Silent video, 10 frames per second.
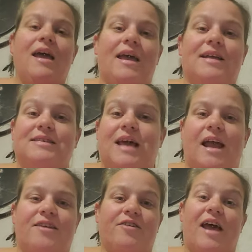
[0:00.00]
it's
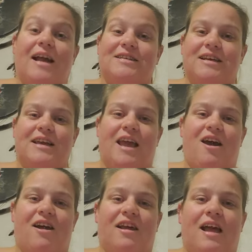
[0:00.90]
kind of a hectic,
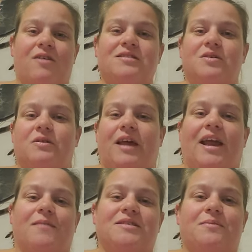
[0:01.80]
chaotic household.
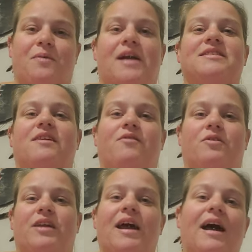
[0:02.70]
Like, I'm surprised I've
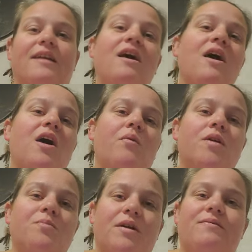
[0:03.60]
only had
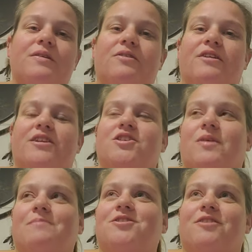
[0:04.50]
one brief little
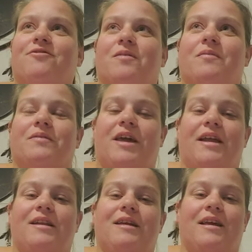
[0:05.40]
interruption from a
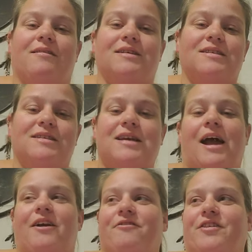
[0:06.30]
kid in this
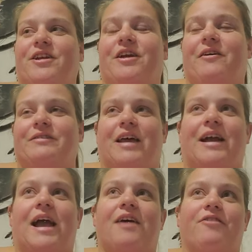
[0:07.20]
entire video, and
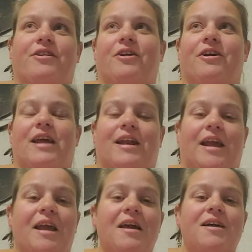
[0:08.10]
like, I haven't heard
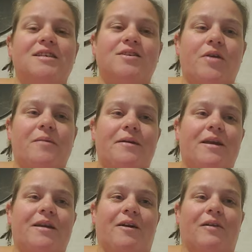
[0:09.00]
any
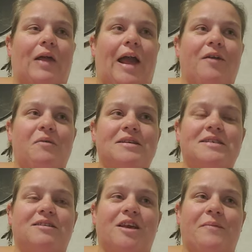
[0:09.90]
screaming or like
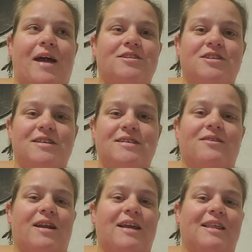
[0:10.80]
wrestling matches
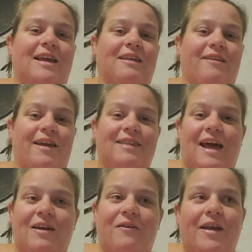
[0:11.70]
or anything like
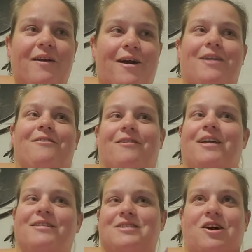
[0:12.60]
that going on, or
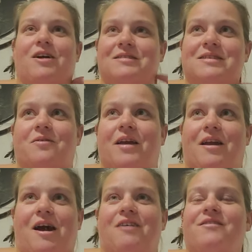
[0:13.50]
like the dogs going
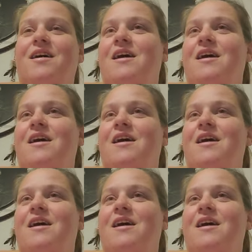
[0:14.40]
off.